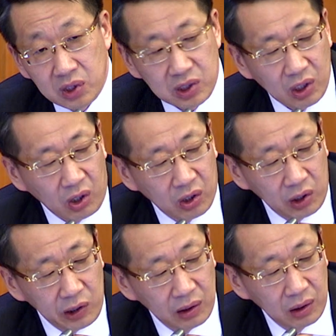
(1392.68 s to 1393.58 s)

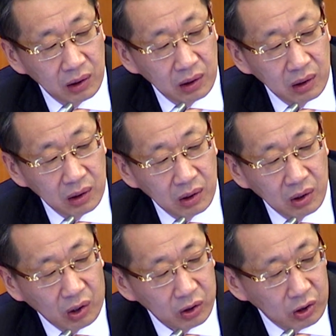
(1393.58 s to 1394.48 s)
hoping to
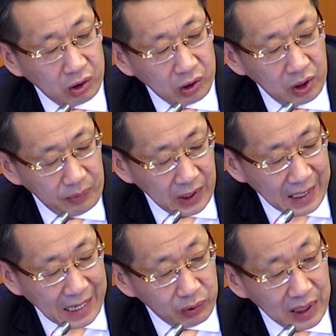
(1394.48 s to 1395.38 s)
see
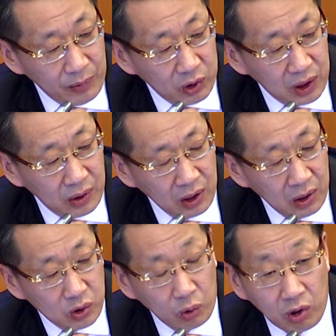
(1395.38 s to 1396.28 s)
that
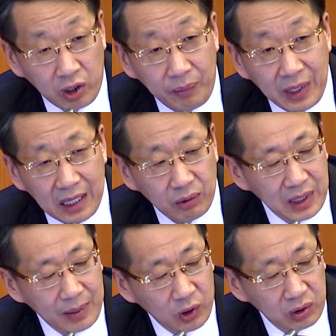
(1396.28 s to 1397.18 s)

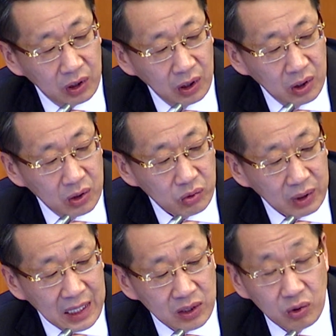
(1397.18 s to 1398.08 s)
corruption cases
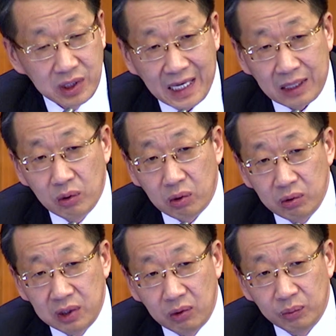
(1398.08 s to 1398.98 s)
will be
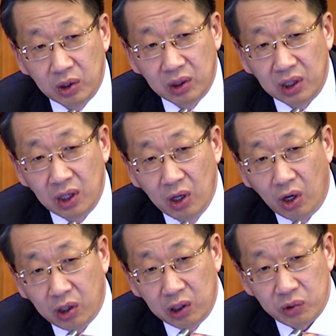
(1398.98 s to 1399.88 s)

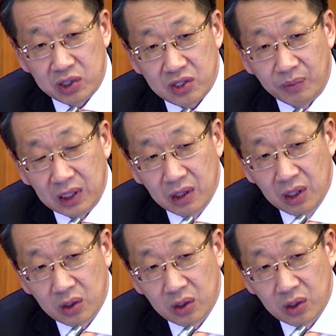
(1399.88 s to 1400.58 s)
resolved, and